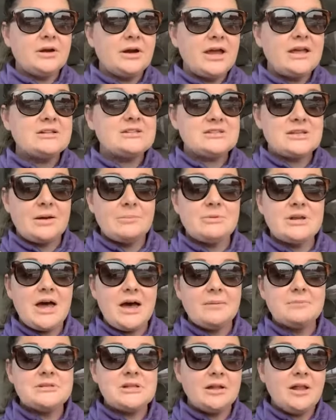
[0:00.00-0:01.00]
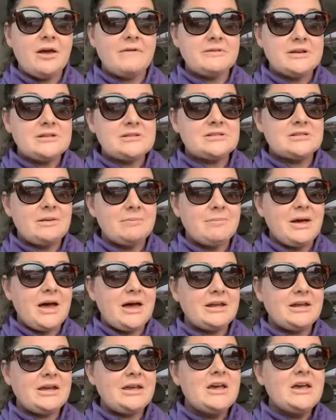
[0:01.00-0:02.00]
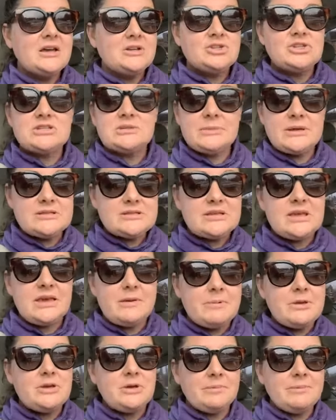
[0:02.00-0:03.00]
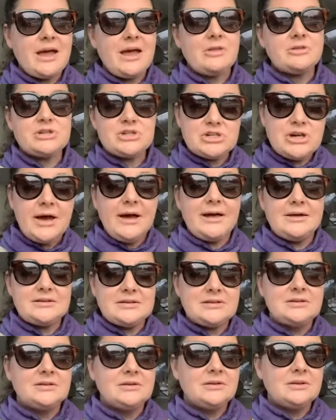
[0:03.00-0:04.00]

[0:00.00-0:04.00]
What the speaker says: And sometimes loving somebody just means keeping your mouth shut.